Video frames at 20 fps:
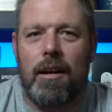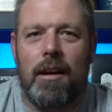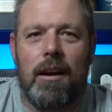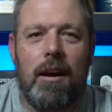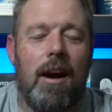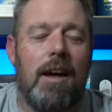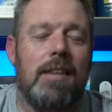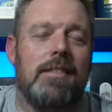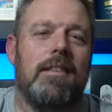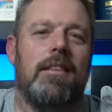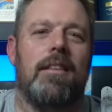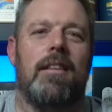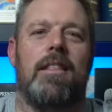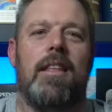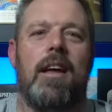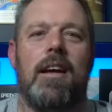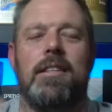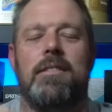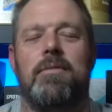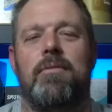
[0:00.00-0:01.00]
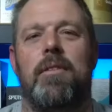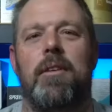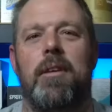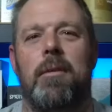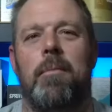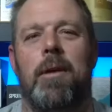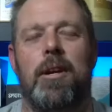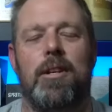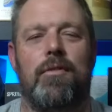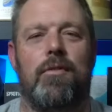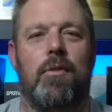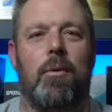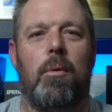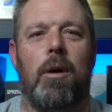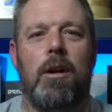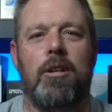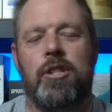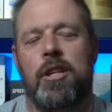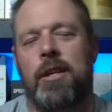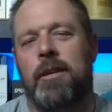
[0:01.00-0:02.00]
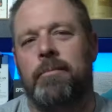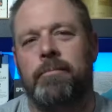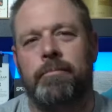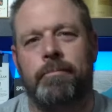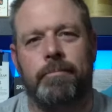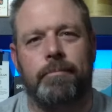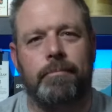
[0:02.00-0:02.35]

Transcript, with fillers: Guys, thanks very much for watching.